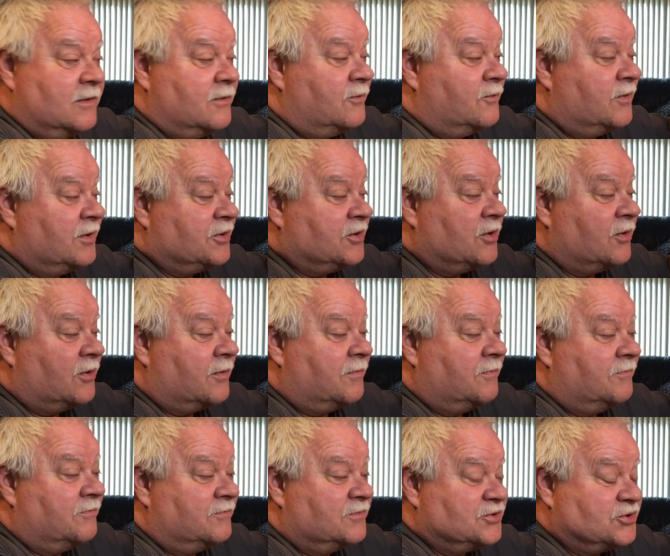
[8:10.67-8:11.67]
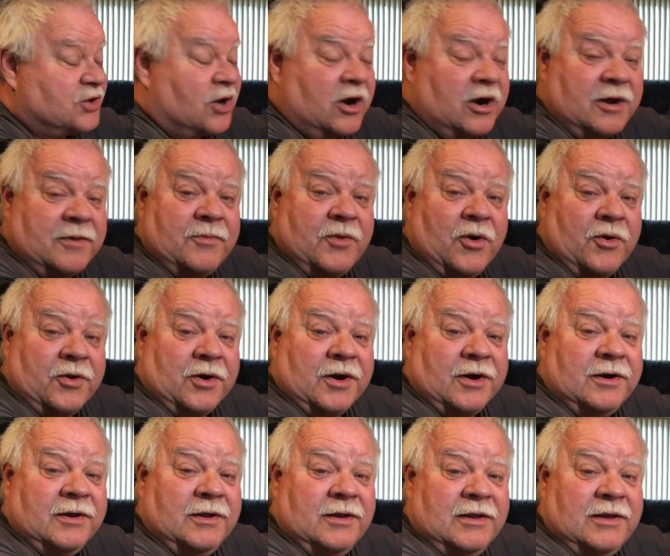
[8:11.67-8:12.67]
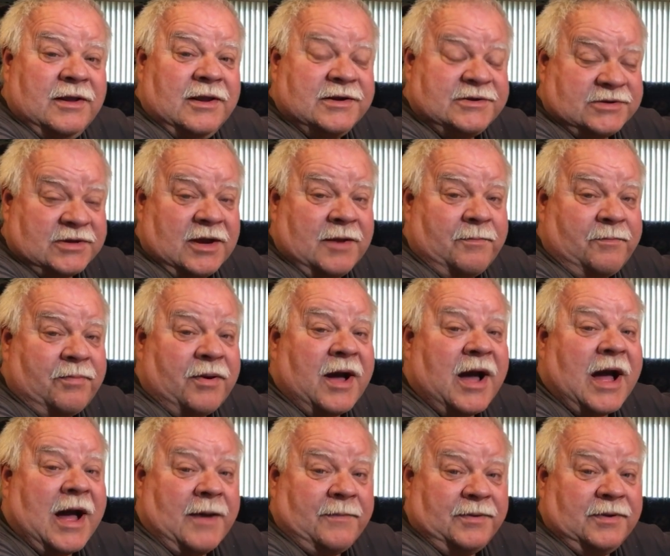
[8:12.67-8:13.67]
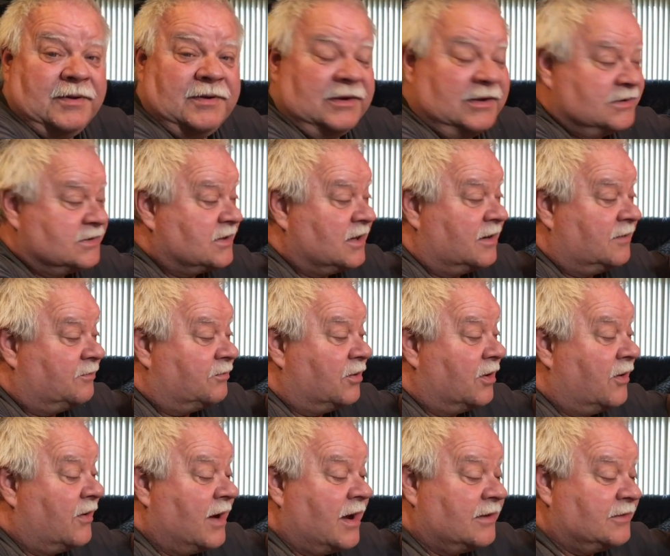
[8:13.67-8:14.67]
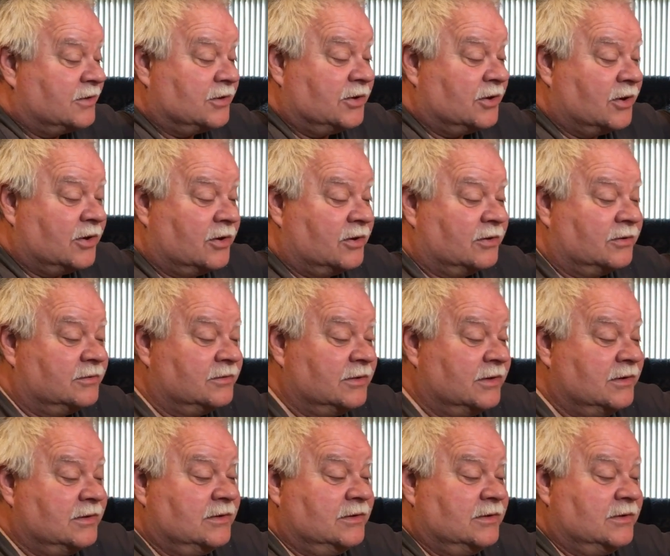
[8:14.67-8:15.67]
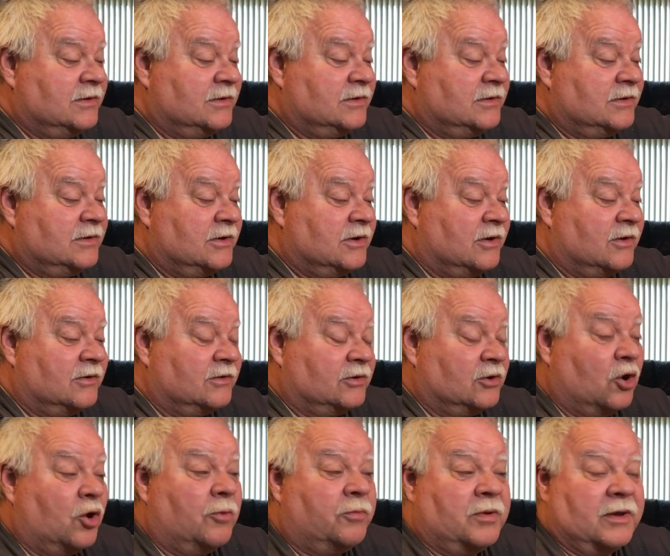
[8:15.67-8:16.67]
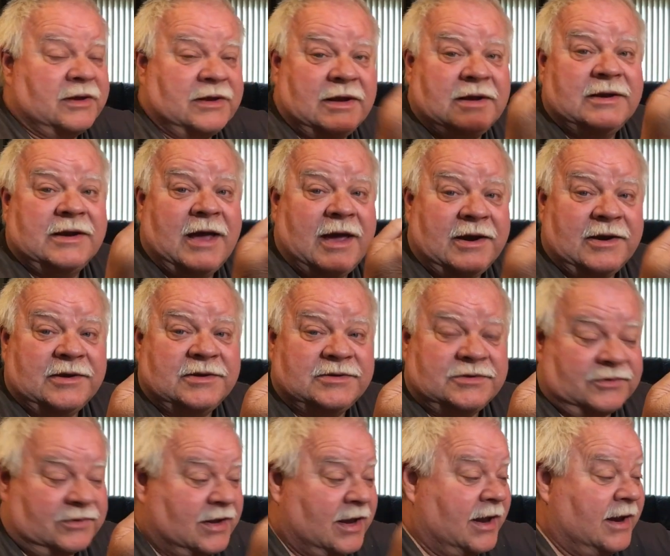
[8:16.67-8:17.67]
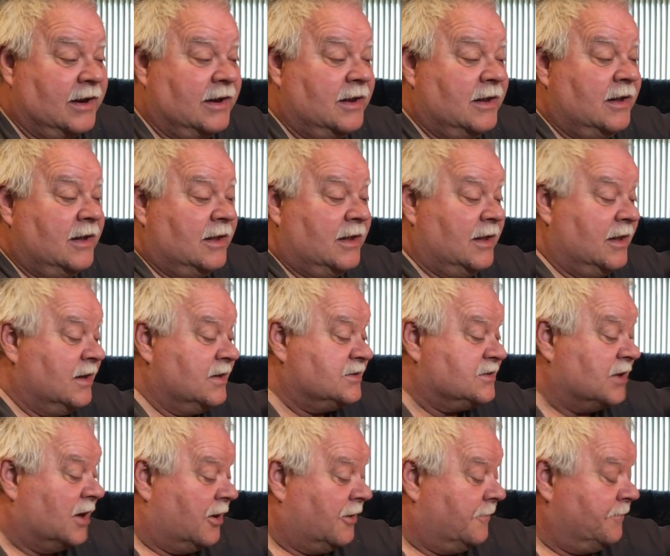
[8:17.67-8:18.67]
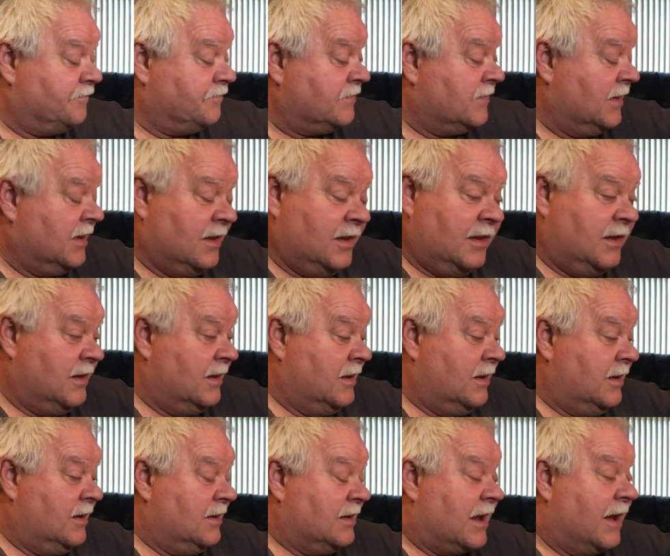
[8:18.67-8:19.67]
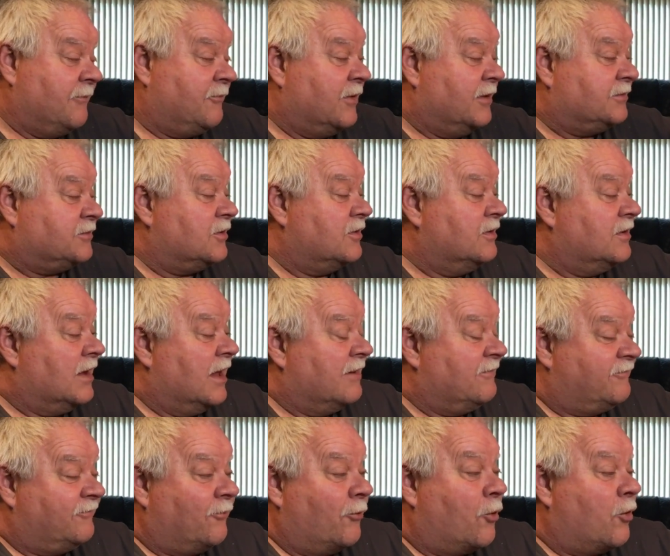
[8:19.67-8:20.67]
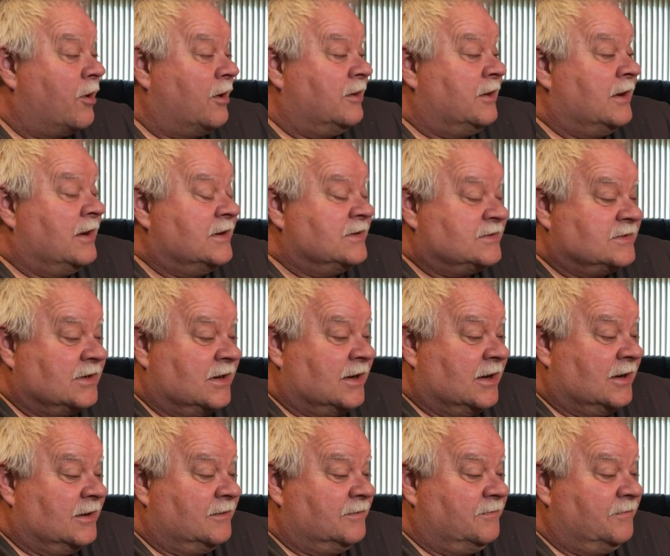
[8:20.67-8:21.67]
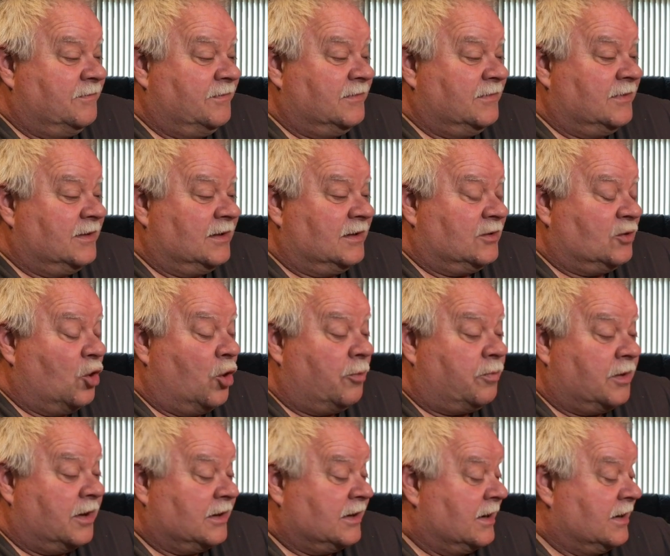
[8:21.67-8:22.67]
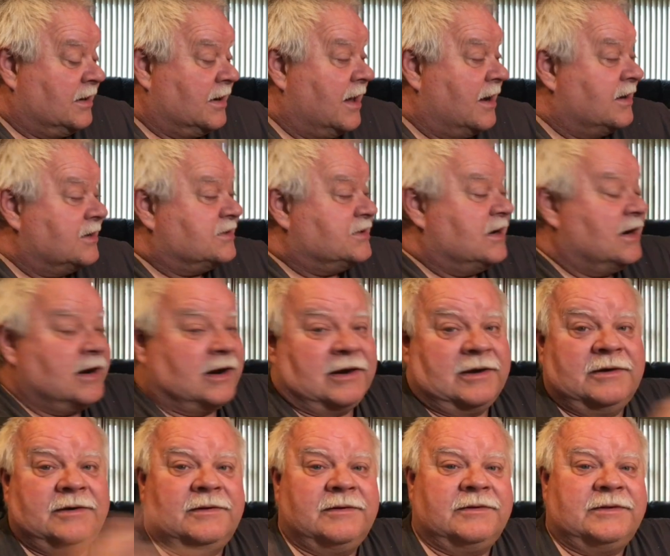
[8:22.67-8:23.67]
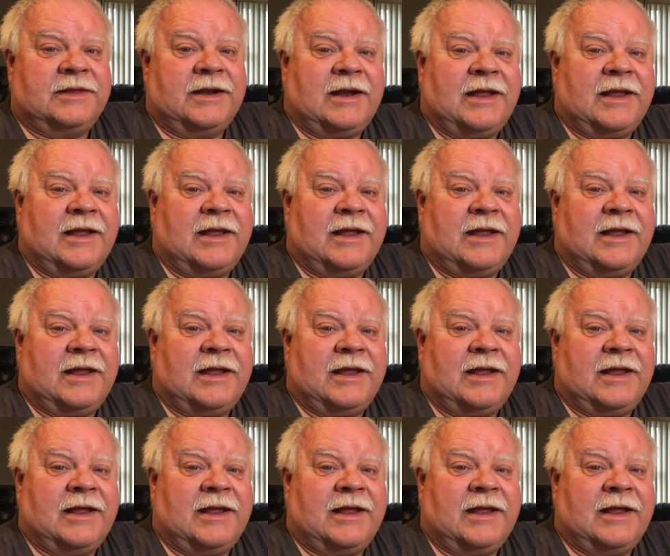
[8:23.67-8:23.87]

with your starter motor, it's going to pop. Gonna blow out your glow plug igniters, okay? So I went through like four of these glow plug igniters here that